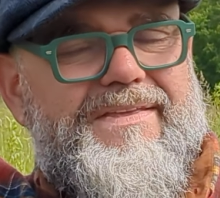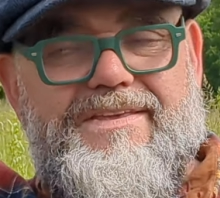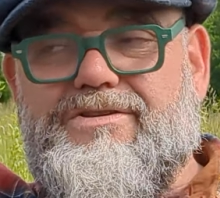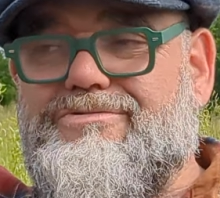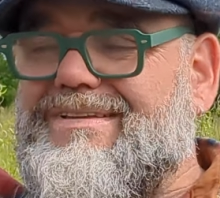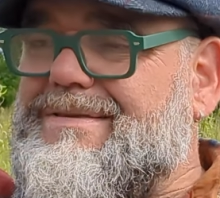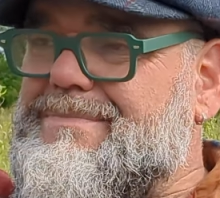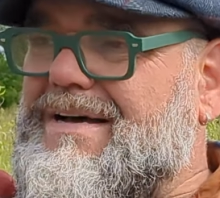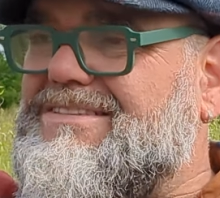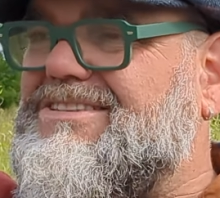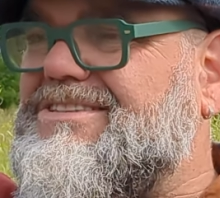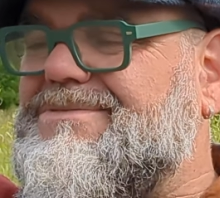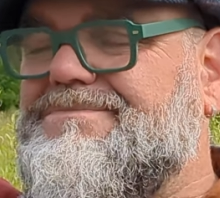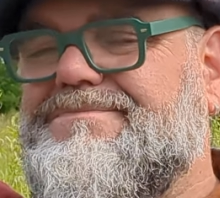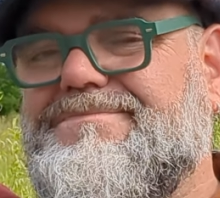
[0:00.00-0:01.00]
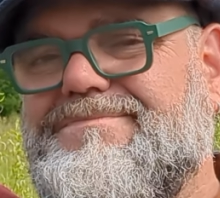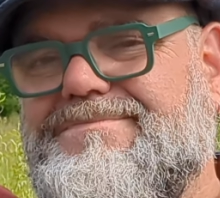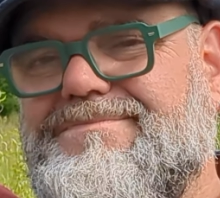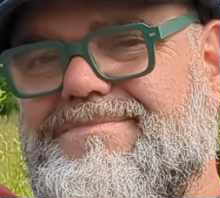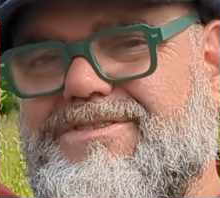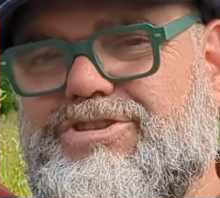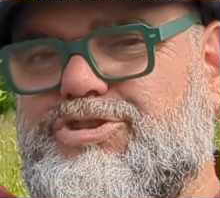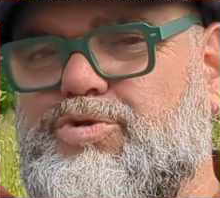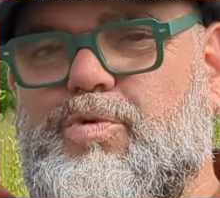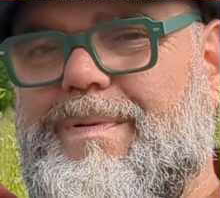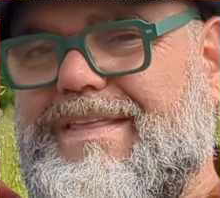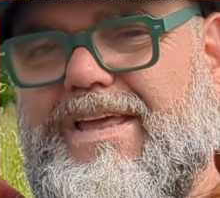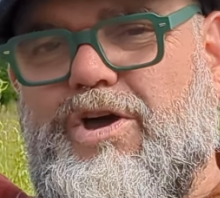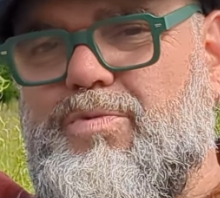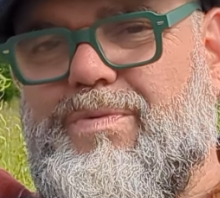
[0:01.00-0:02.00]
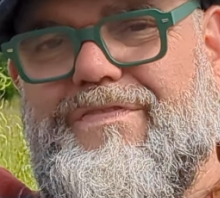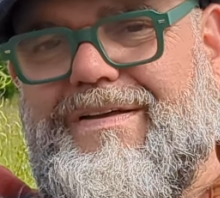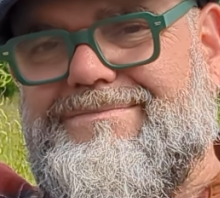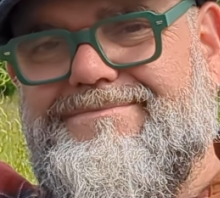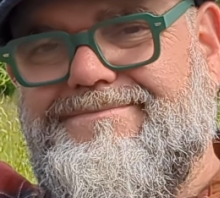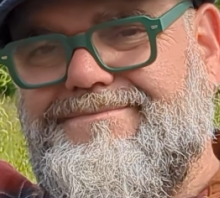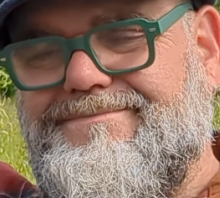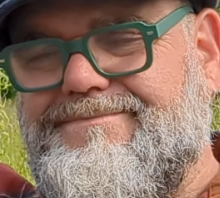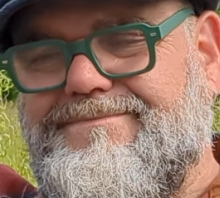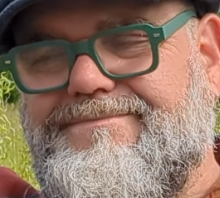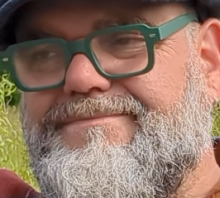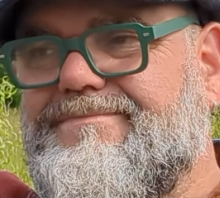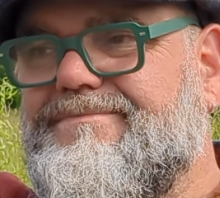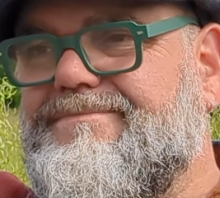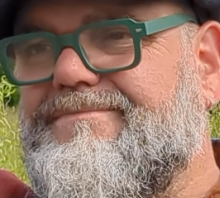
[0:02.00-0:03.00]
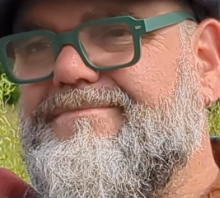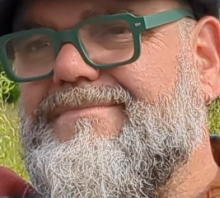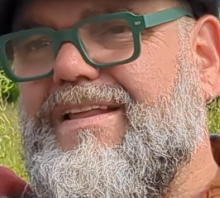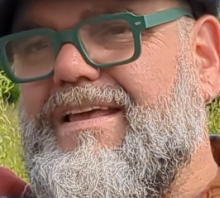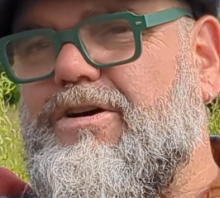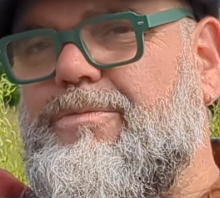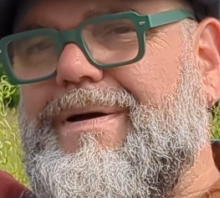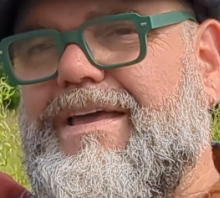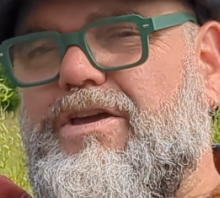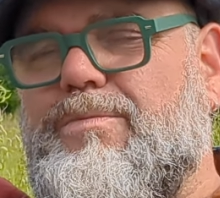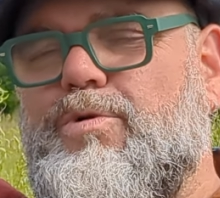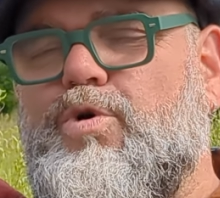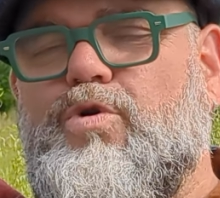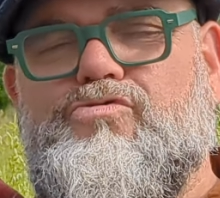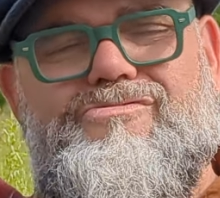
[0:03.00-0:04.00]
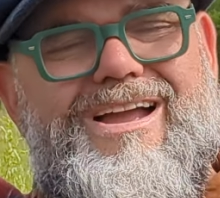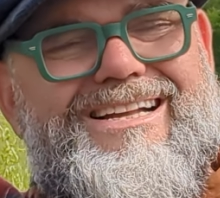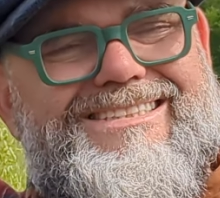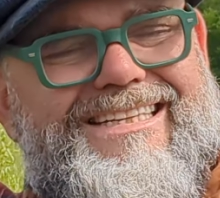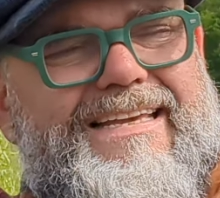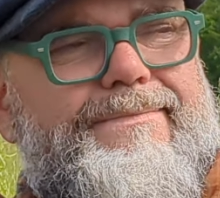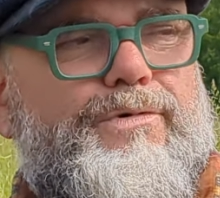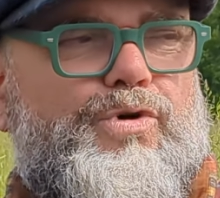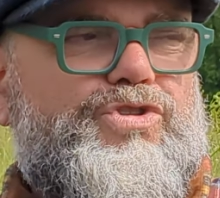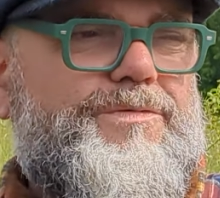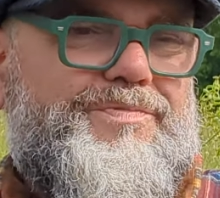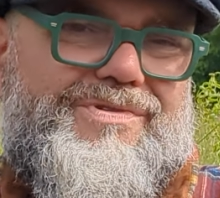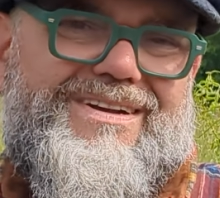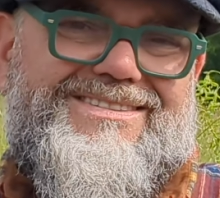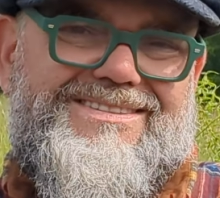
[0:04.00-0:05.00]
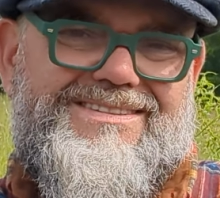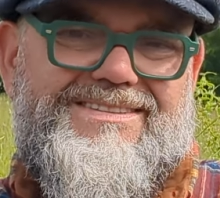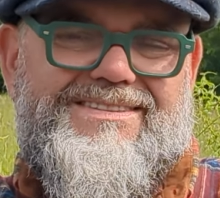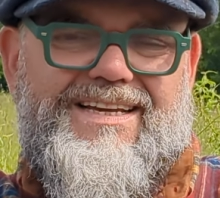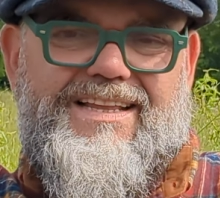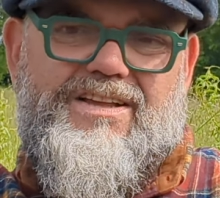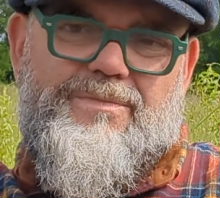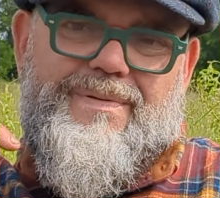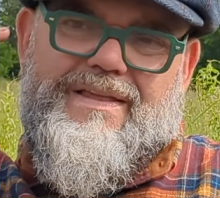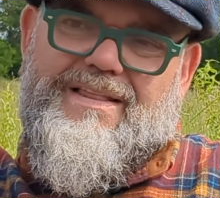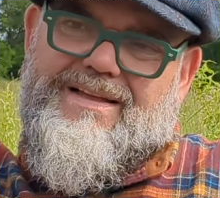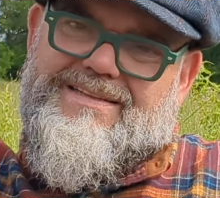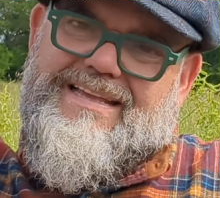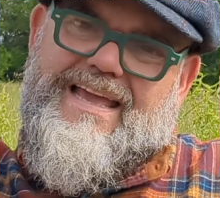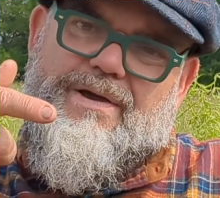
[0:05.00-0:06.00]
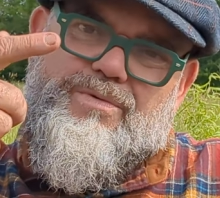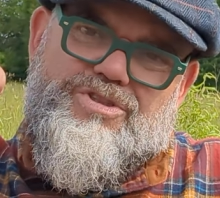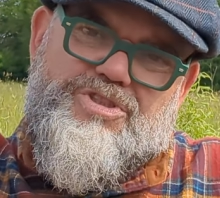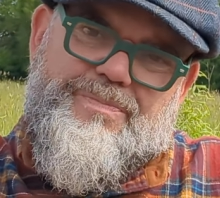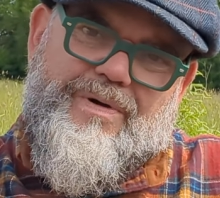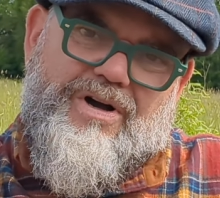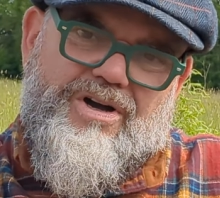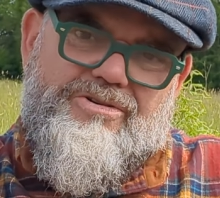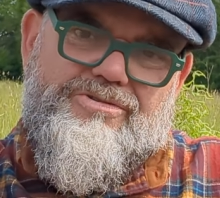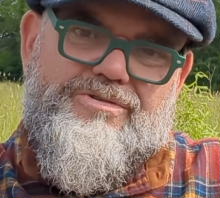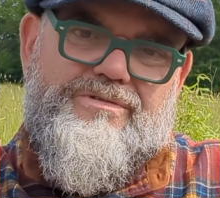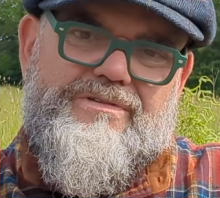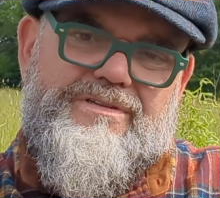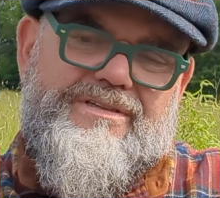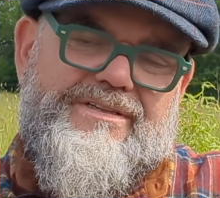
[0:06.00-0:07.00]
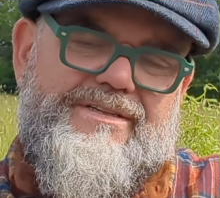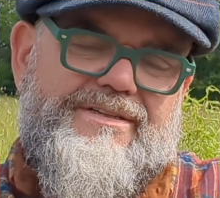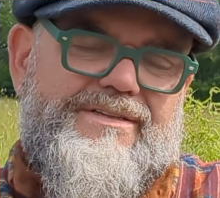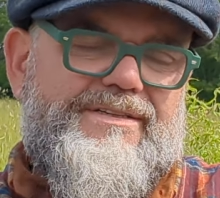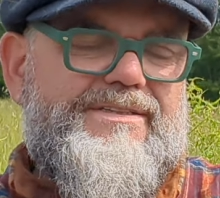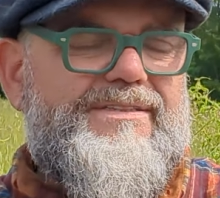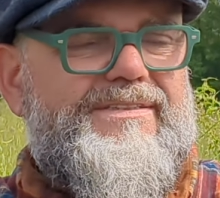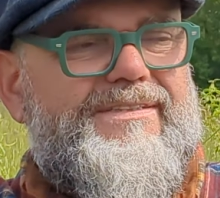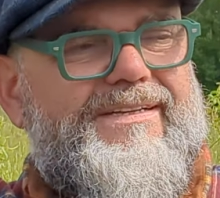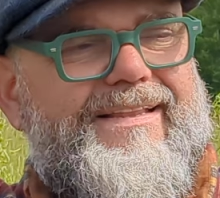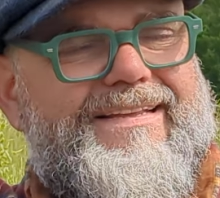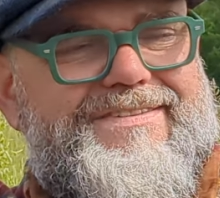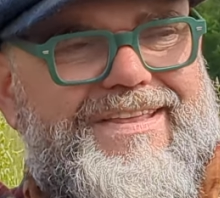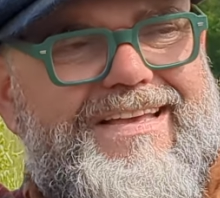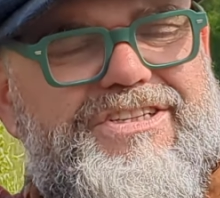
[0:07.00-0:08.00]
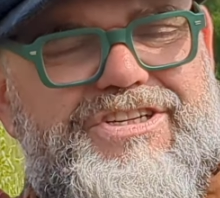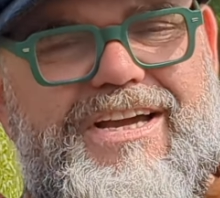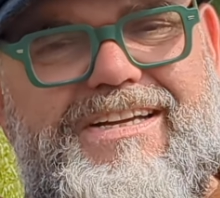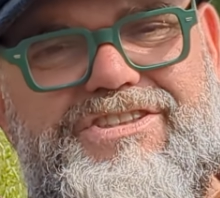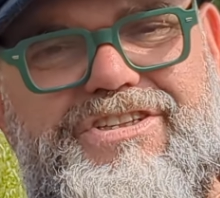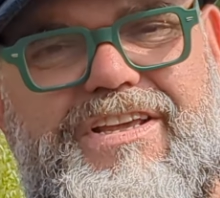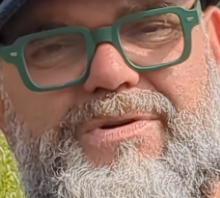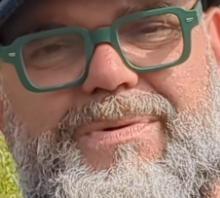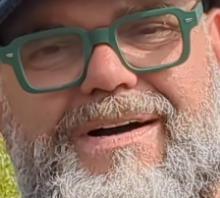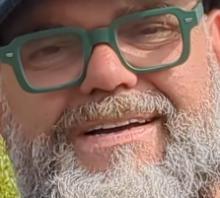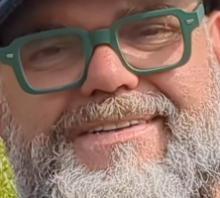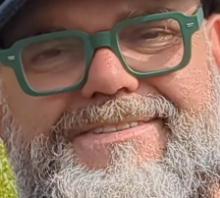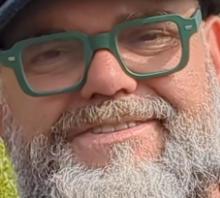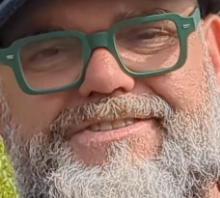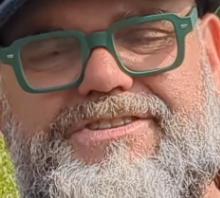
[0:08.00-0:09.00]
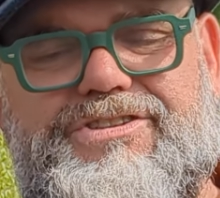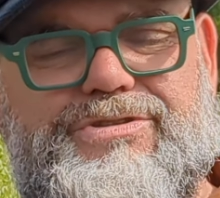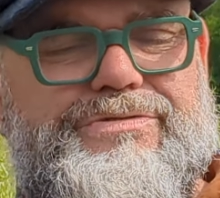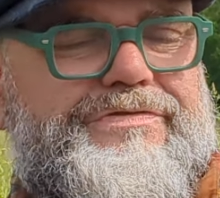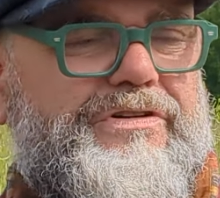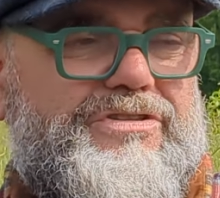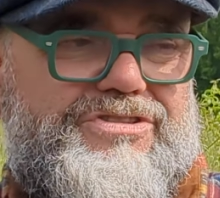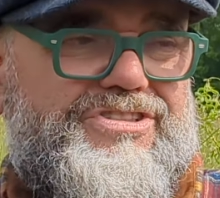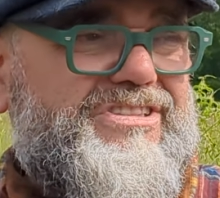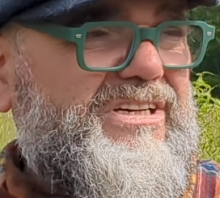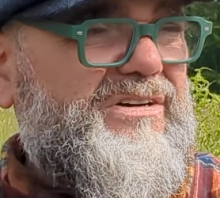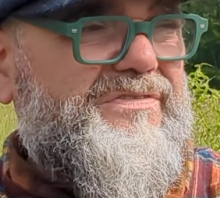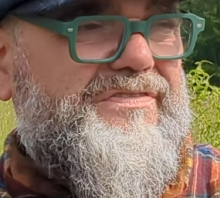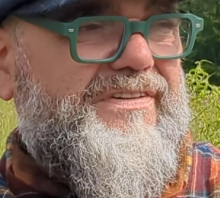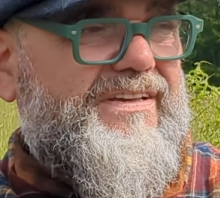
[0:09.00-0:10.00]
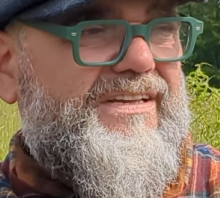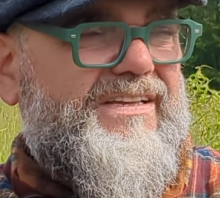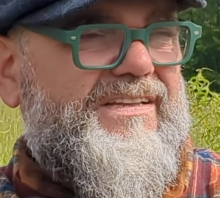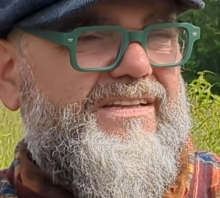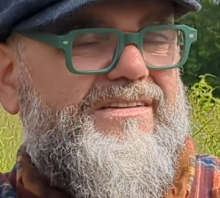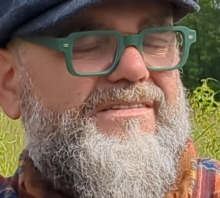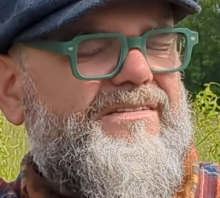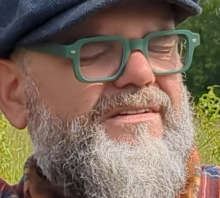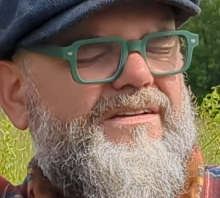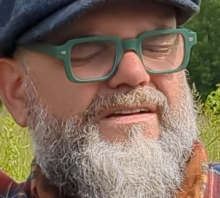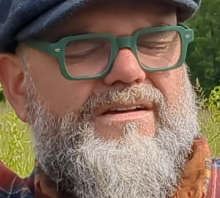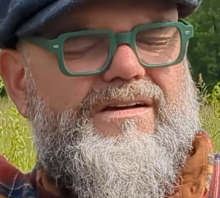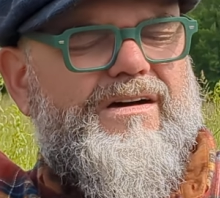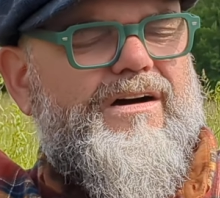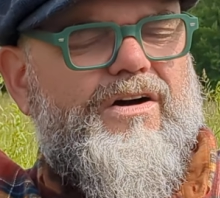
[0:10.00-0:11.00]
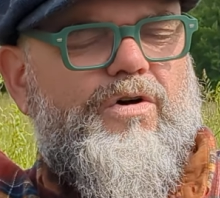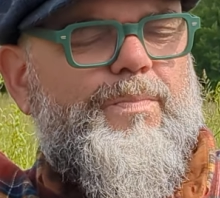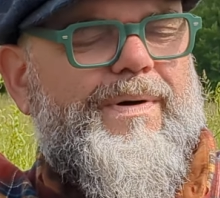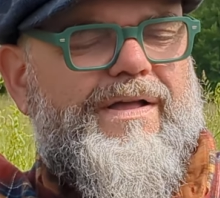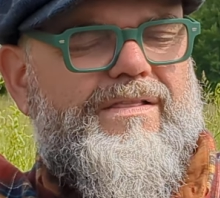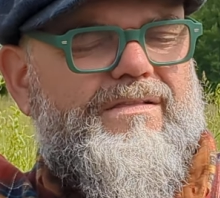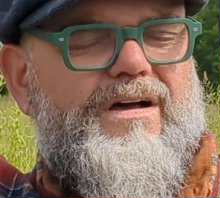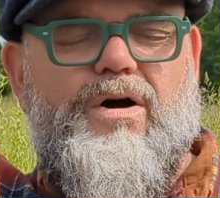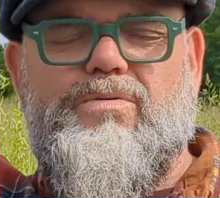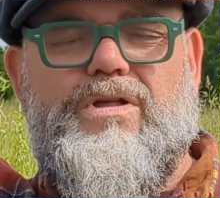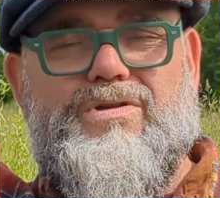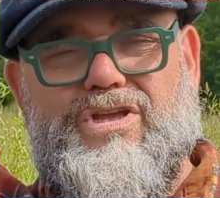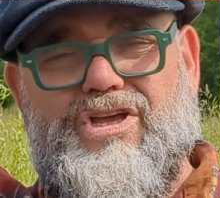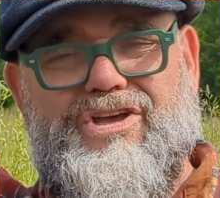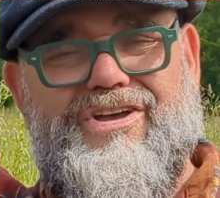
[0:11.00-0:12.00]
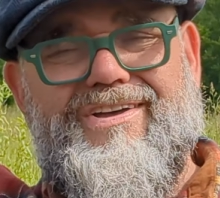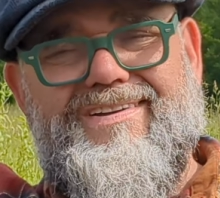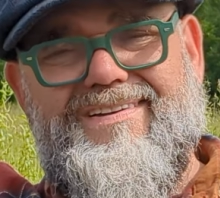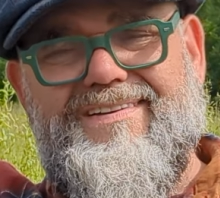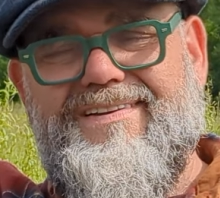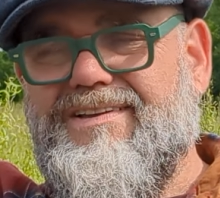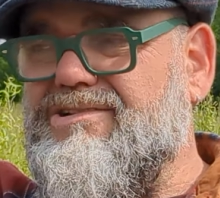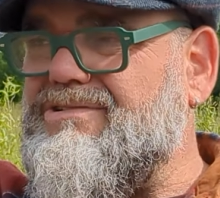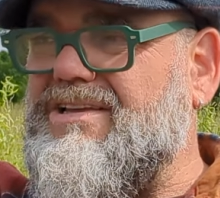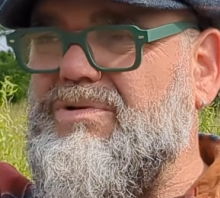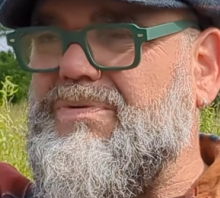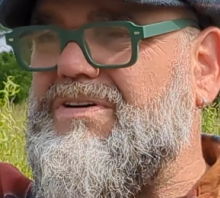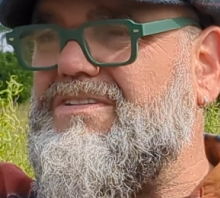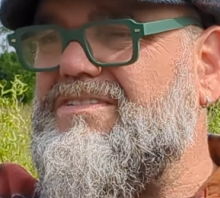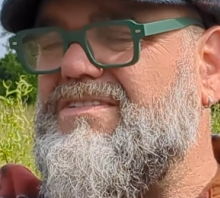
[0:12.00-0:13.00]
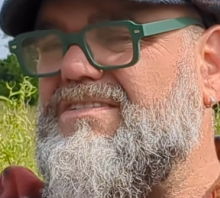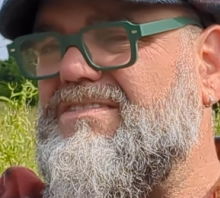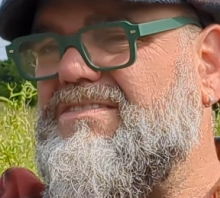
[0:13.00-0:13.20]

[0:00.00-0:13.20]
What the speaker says: You really must, because you won't be able to cope with it. It'll make you more ratty and more depressed, and it'll be like a downward spiral. Unless they change their ways, you'll find yourself in a whole load of hurt. You really will.